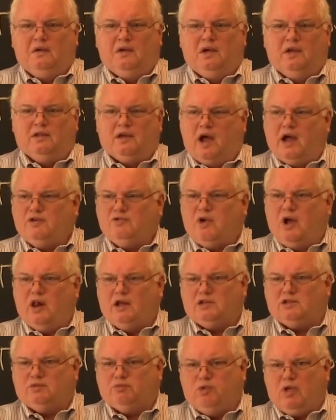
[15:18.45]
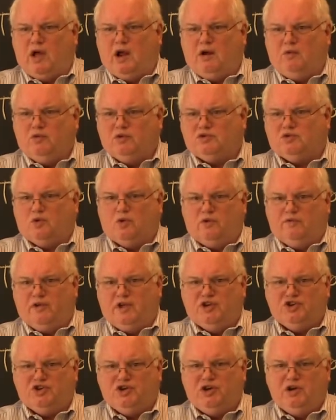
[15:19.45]
And the hydraulic supplier would sort of
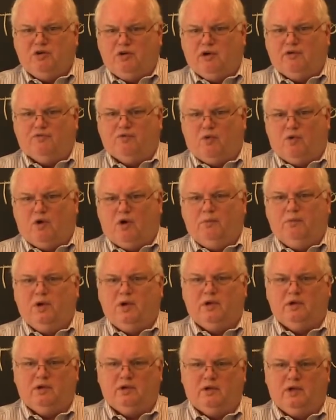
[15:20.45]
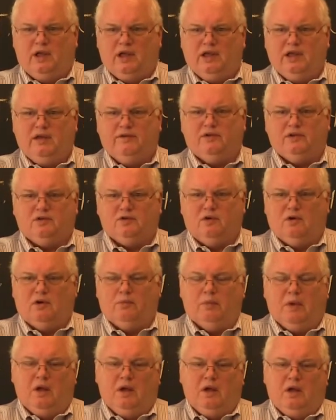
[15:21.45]
engineer it for them and give it to
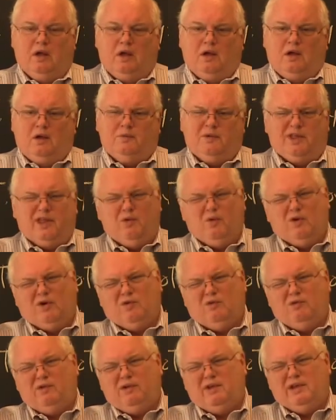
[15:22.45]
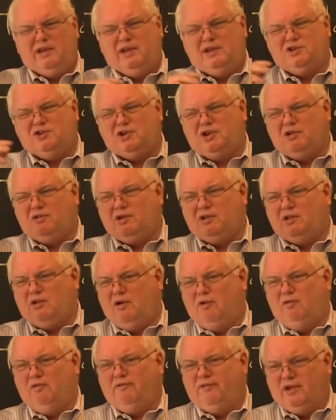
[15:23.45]
them. But they weren't really engineering the
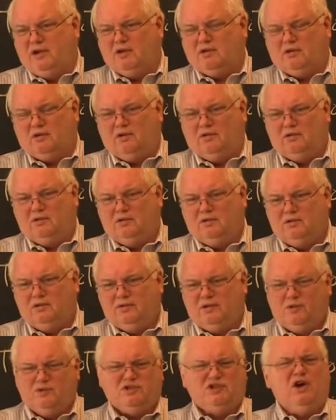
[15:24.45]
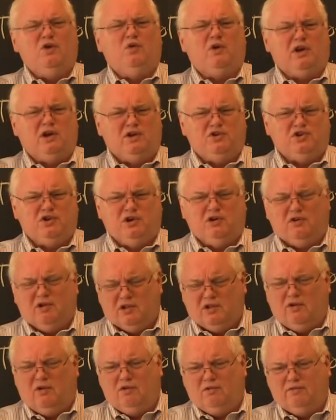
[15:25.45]
whole vehicle. There was no one
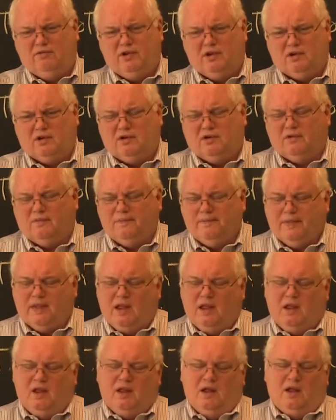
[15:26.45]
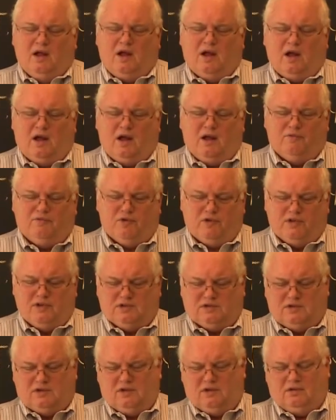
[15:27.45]
engineering the whole vehicle uh, for
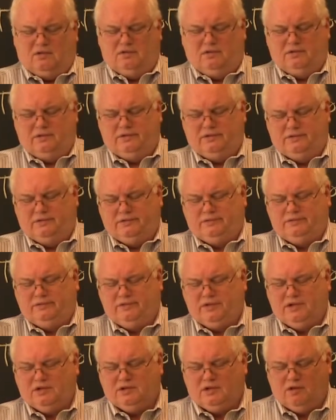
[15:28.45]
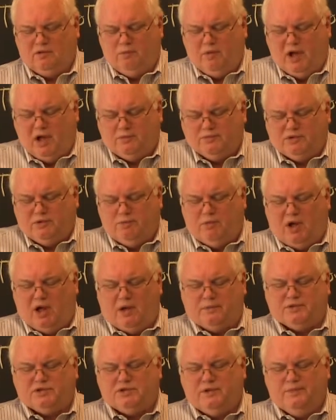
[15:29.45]
this little, these little moms and
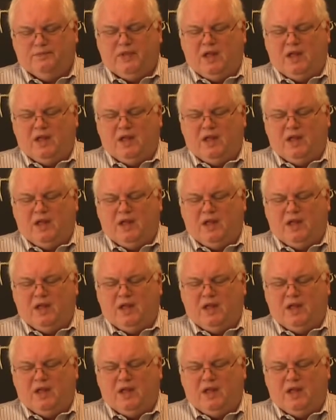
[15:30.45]
pops.